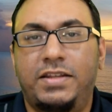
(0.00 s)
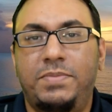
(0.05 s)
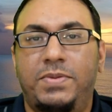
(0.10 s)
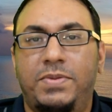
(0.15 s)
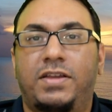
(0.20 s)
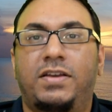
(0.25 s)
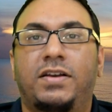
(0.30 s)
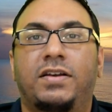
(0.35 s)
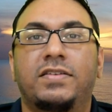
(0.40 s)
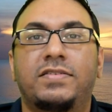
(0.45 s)

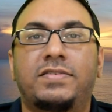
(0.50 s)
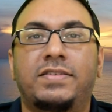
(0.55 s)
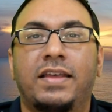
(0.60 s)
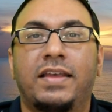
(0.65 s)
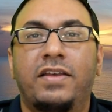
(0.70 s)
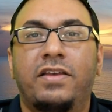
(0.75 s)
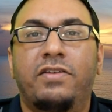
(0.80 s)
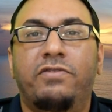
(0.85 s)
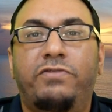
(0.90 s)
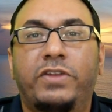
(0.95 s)
because
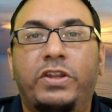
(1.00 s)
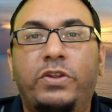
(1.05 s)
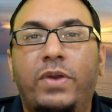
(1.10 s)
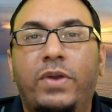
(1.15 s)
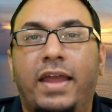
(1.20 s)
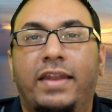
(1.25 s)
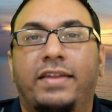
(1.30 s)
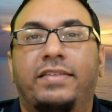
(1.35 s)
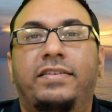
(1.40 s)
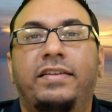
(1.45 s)
video
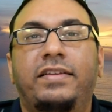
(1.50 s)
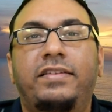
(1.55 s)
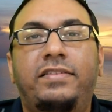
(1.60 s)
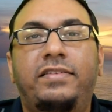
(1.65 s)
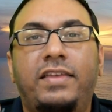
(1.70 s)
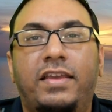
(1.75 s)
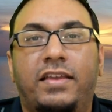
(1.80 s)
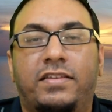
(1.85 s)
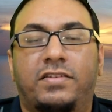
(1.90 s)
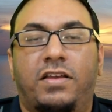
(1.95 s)
editing
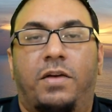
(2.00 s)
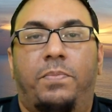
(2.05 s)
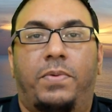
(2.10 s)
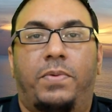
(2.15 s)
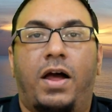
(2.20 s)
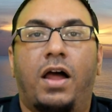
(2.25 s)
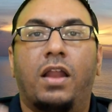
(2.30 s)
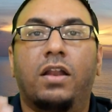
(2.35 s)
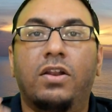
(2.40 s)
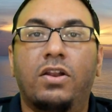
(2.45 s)
takes up
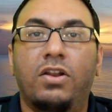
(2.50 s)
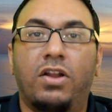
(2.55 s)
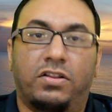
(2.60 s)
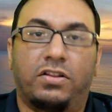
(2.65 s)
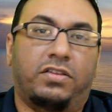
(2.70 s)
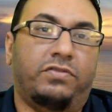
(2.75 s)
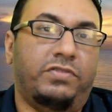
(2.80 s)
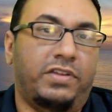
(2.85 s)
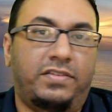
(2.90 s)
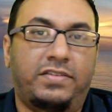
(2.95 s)
a
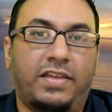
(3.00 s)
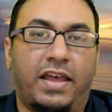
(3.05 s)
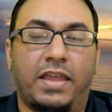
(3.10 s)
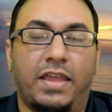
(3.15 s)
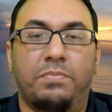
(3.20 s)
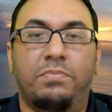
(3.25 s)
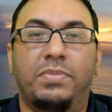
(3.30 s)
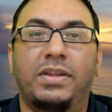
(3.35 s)
lot of the time.